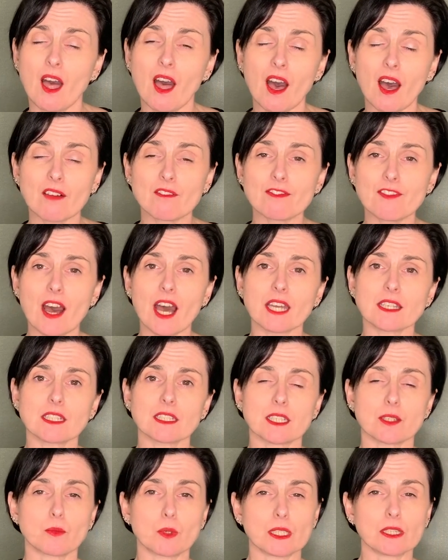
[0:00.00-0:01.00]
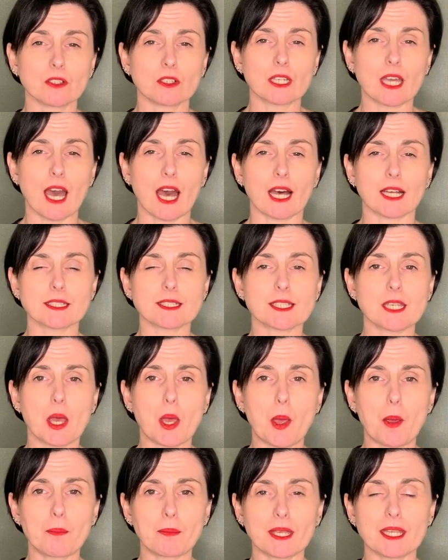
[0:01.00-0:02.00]
And finally, we look at
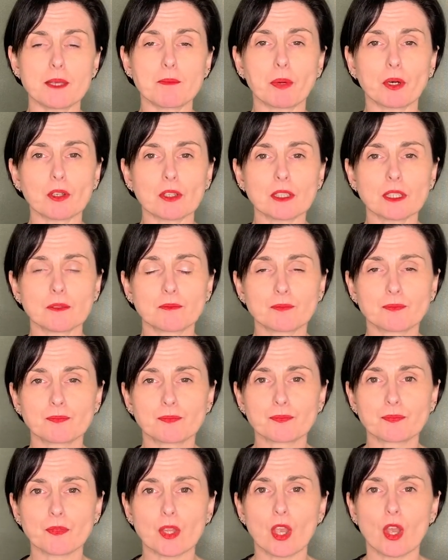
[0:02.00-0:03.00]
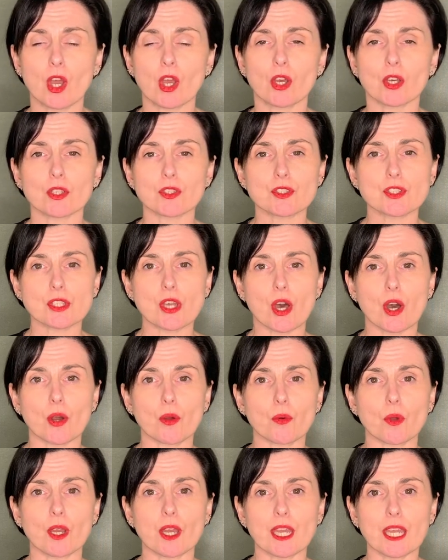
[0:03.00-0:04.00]
people.
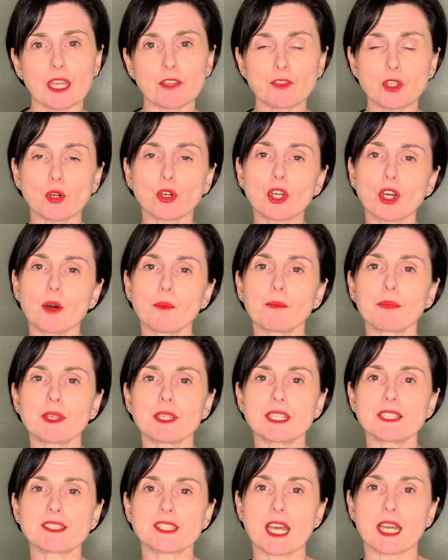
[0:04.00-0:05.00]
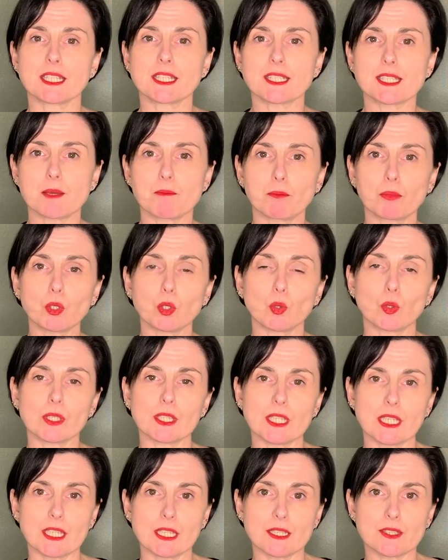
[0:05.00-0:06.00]
So if your company sends
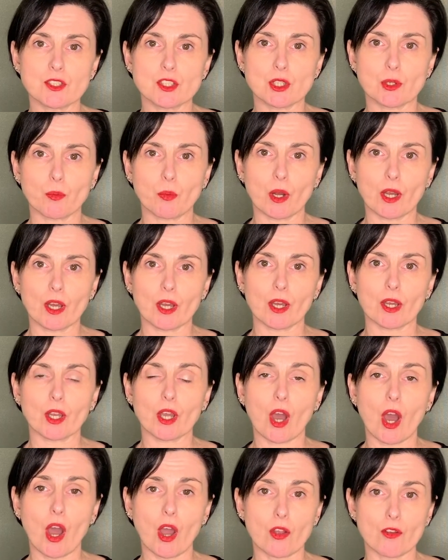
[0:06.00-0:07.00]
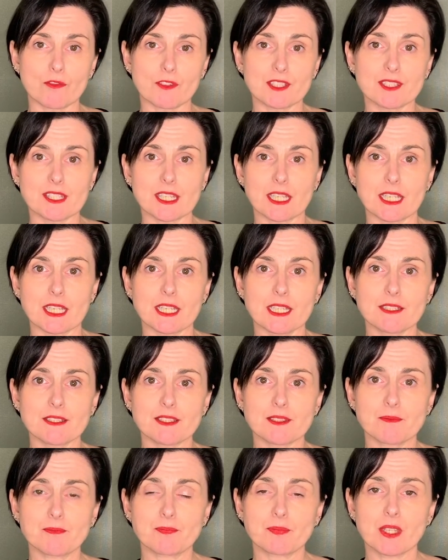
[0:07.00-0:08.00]
employees to work overseas,
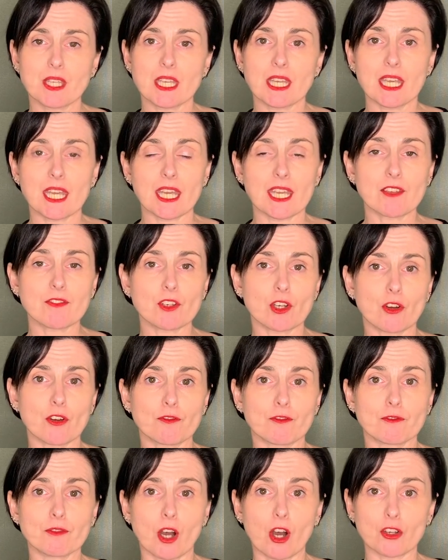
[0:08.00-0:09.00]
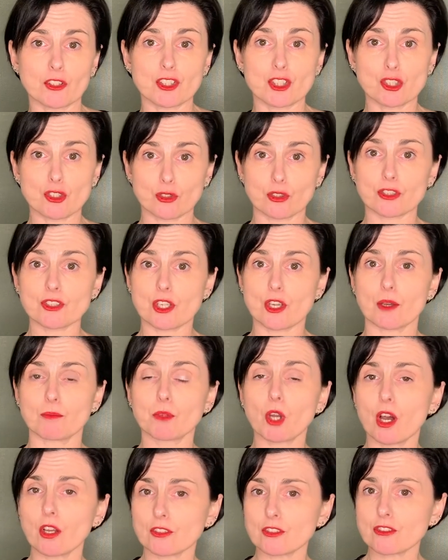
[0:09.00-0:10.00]
even on a short-term
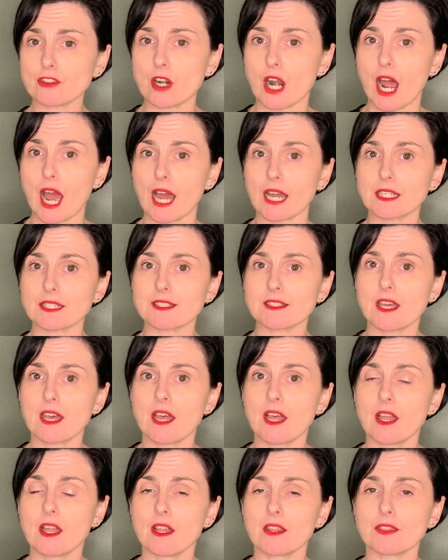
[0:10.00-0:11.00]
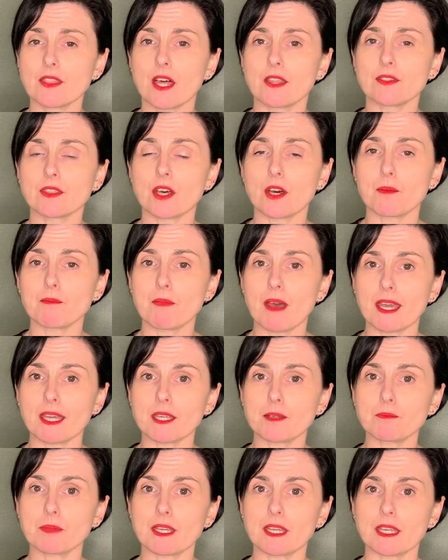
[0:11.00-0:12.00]
contract, then there may
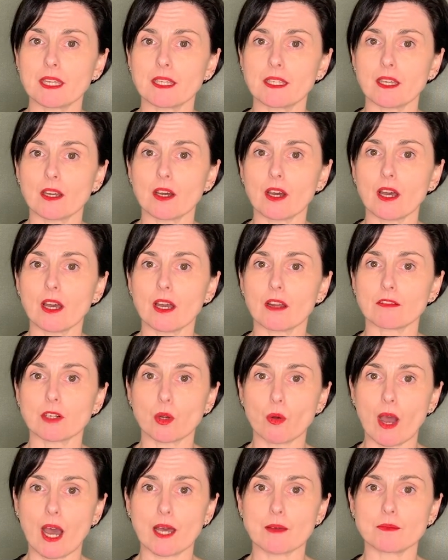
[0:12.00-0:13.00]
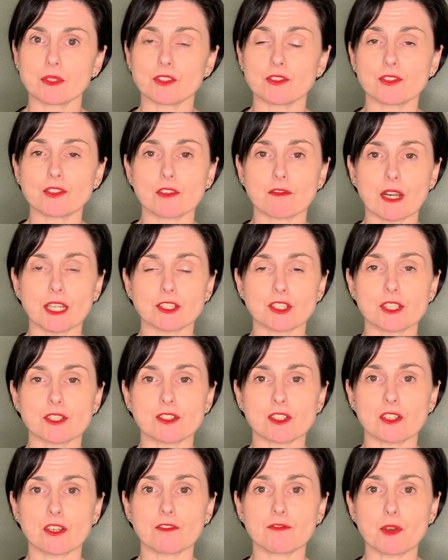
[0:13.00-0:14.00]
be a requirement to
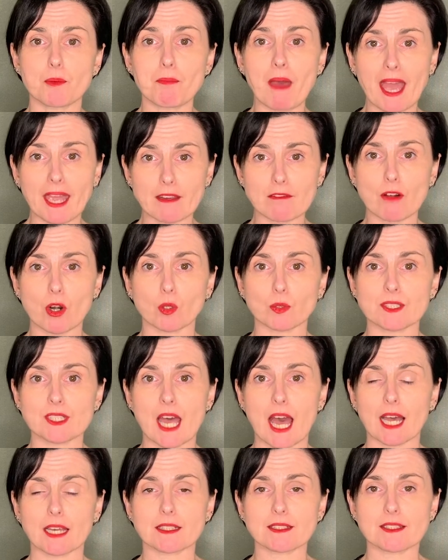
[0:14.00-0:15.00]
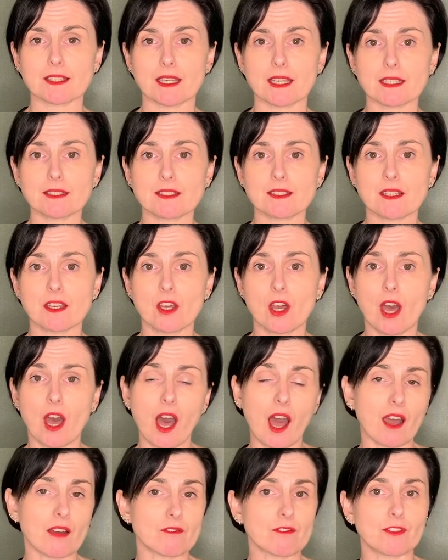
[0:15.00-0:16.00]
register for payroll taxes
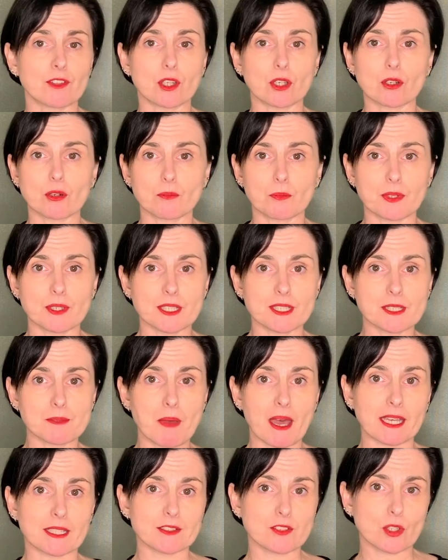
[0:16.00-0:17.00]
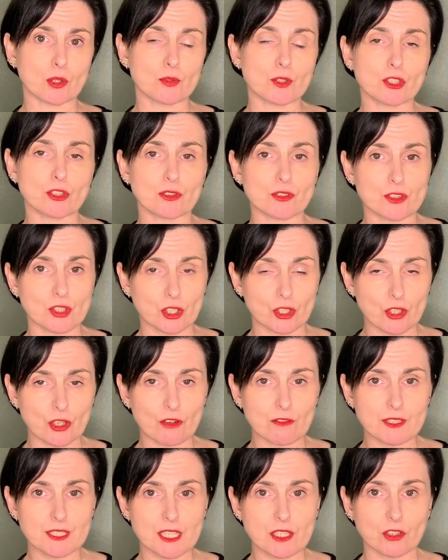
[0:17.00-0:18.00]
and for the company to pay social
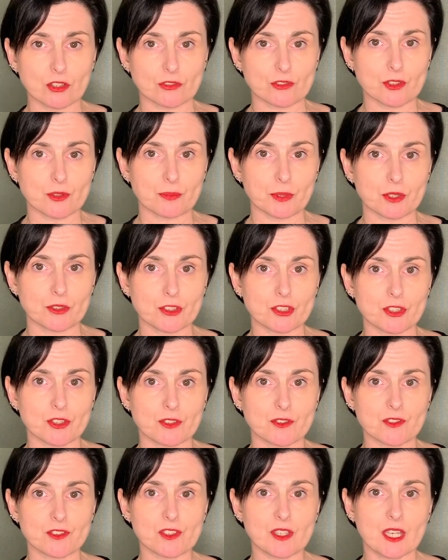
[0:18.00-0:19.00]
security contributions